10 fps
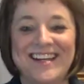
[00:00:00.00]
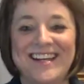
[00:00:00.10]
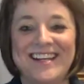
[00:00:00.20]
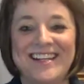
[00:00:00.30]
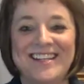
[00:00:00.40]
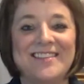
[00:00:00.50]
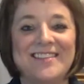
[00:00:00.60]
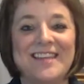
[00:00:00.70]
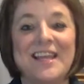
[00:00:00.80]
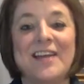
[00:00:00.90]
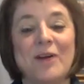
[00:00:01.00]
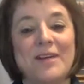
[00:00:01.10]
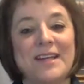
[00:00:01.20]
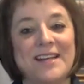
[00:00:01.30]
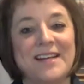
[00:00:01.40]
And they had
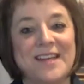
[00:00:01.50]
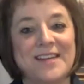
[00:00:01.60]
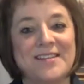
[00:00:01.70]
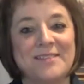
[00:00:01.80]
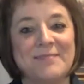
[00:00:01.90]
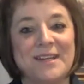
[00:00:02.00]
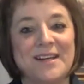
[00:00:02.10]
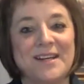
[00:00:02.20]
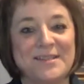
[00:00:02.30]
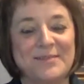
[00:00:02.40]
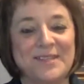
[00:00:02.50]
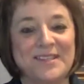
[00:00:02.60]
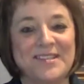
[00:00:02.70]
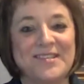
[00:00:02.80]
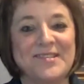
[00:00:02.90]
already contacted my
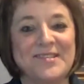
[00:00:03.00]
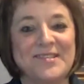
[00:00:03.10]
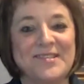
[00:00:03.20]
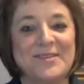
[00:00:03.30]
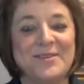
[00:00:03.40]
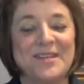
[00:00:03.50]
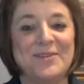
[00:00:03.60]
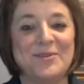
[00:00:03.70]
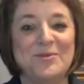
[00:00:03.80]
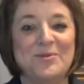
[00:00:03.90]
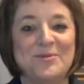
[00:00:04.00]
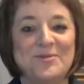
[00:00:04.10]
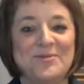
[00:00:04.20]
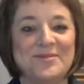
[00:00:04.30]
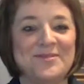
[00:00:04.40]
husband, so he knew
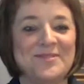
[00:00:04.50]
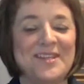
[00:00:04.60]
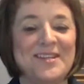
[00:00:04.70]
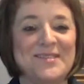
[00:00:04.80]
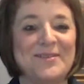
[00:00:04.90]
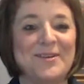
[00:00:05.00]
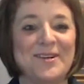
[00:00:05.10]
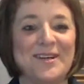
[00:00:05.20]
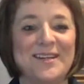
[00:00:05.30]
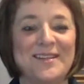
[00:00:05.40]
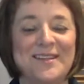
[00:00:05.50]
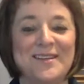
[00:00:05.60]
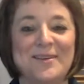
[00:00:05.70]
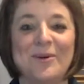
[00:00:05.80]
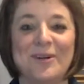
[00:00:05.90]
things were in the
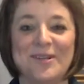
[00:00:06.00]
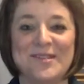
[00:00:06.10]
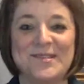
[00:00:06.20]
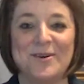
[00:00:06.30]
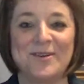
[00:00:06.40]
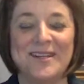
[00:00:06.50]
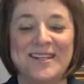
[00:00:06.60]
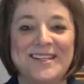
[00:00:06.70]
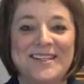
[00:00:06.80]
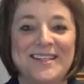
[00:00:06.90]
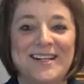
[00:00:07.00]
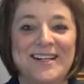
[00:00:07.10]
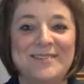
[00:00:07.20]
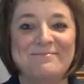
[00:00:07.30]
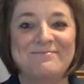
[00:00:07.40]
works. So
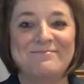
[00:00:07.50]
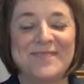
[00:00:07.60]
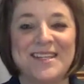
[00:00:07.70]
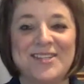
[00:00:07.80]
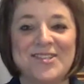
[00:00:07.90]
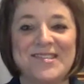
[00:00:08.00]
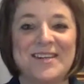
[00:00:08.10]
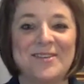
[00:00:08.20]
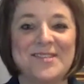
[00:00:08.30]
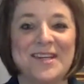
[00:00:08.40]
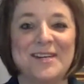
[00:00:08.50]
he just yelled to come on